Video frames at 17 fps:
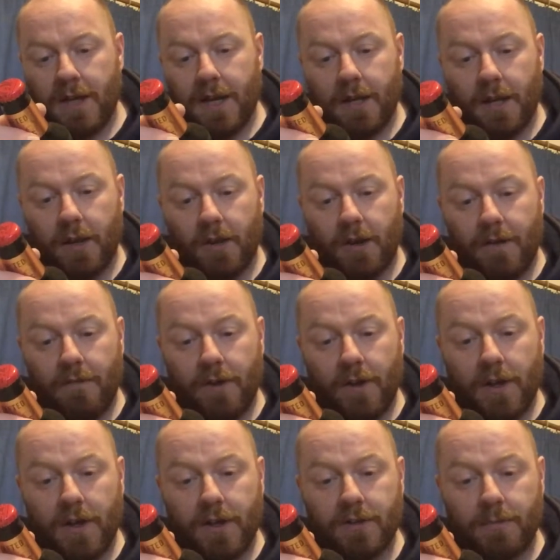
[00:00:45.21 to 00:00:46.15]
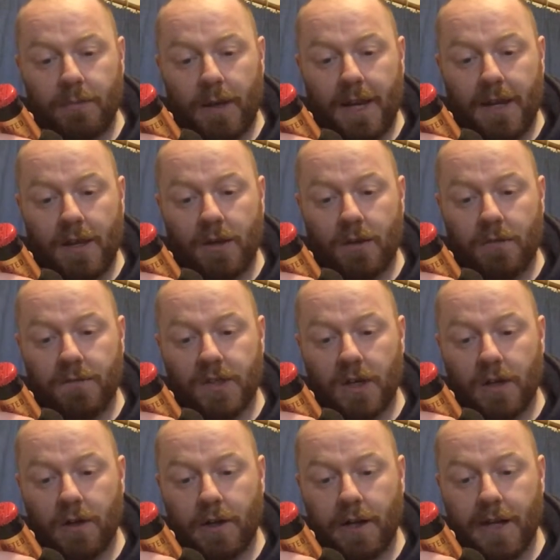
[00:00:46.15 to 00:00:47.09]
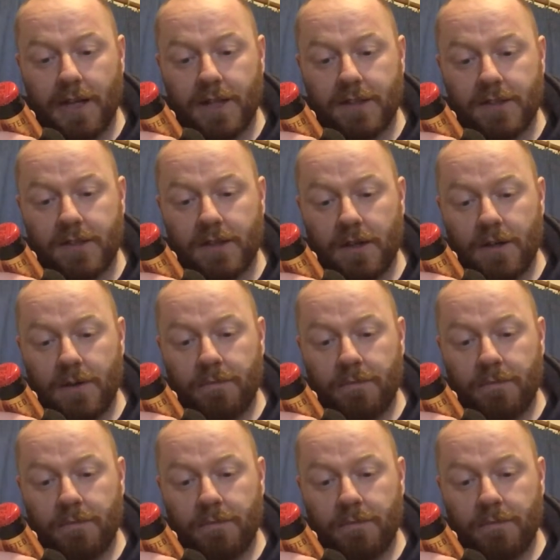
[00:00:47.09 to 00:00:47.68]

and a diverse blend of Targets,